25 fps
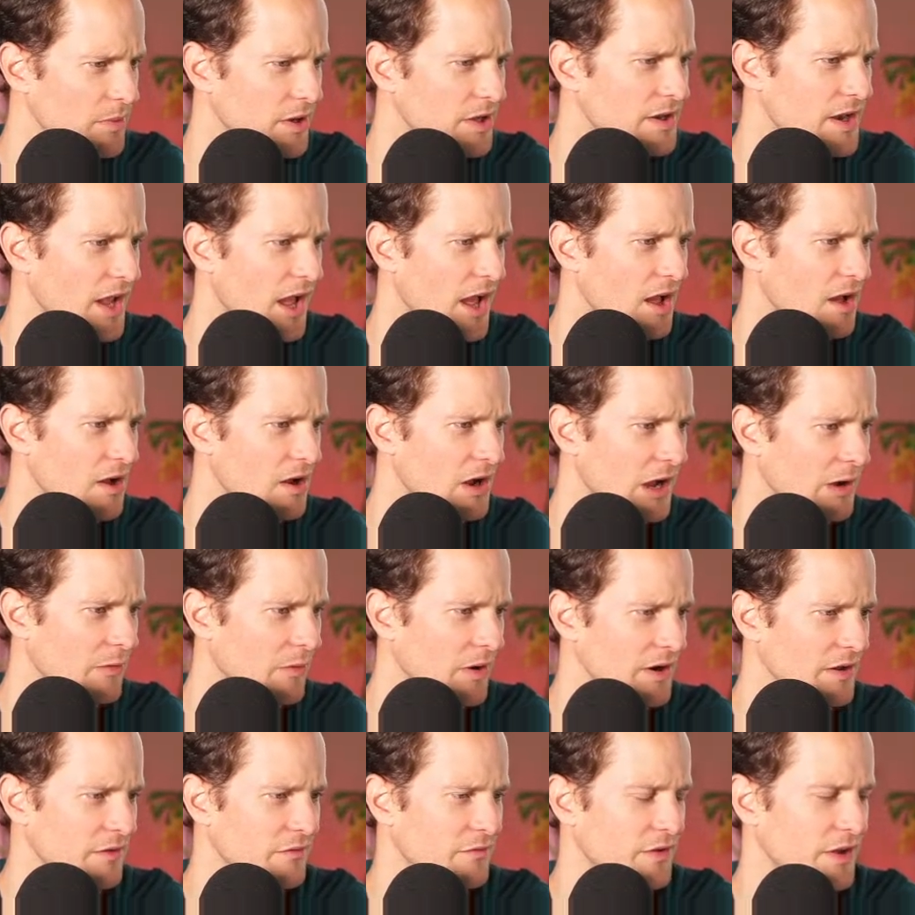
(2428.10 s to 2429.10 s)
now I
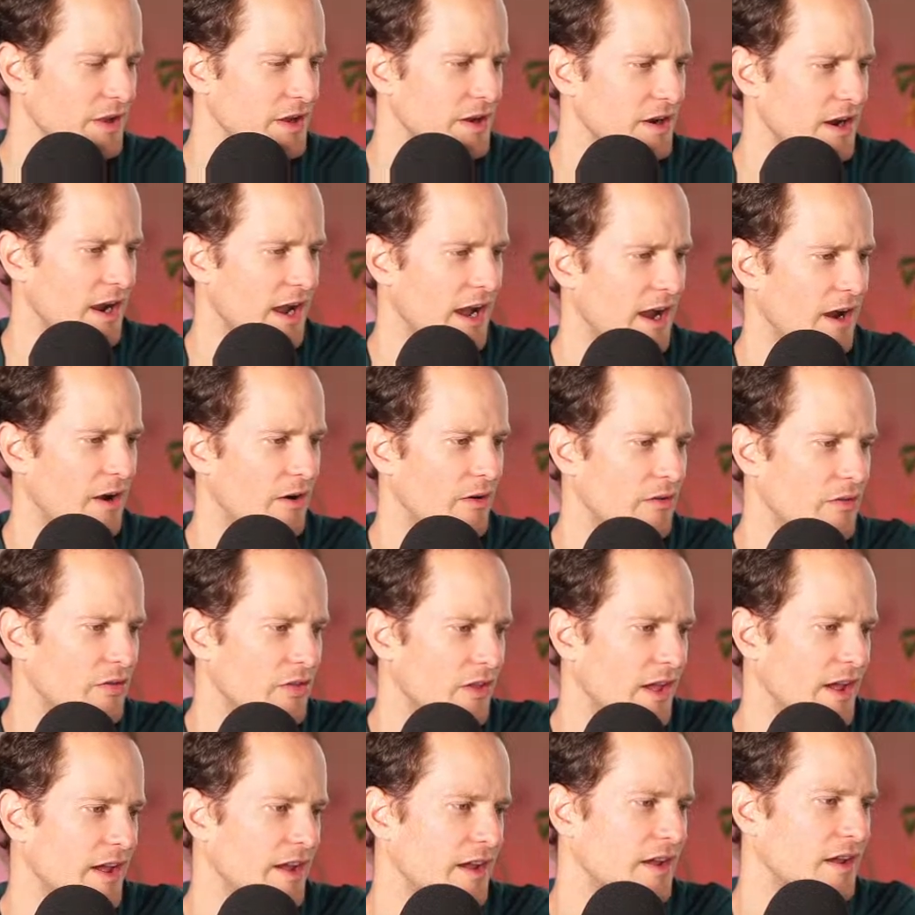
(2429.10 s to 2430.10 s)
want to figure out,
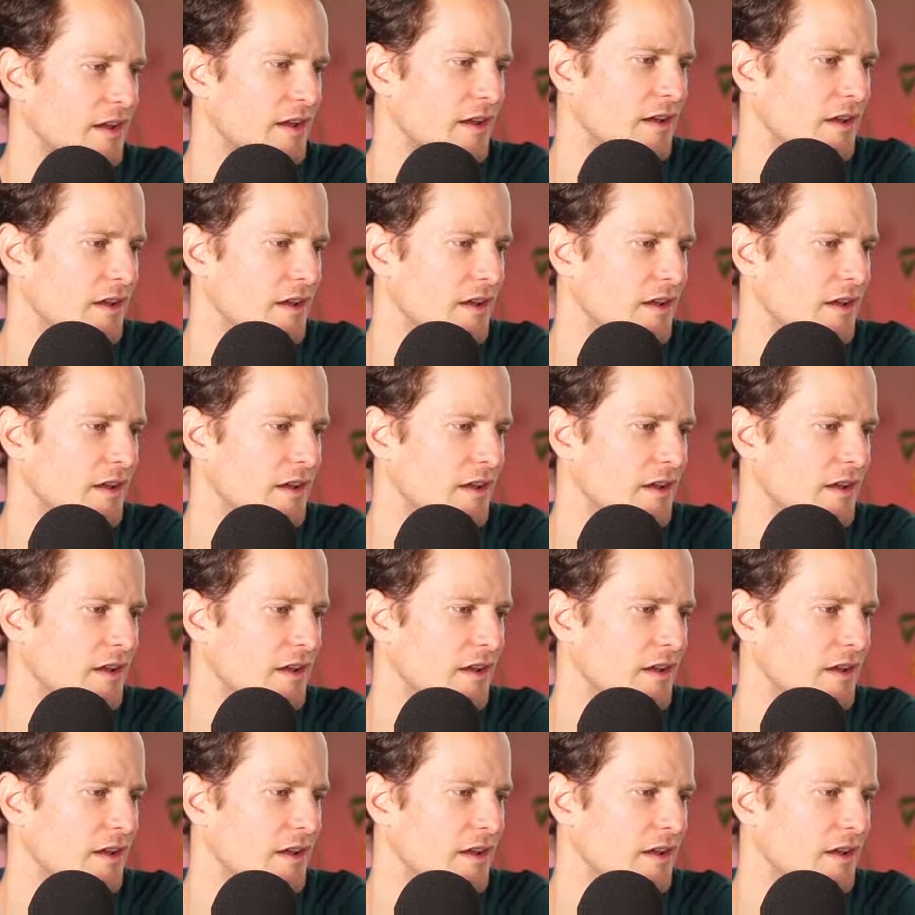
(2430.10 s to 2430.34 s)
like,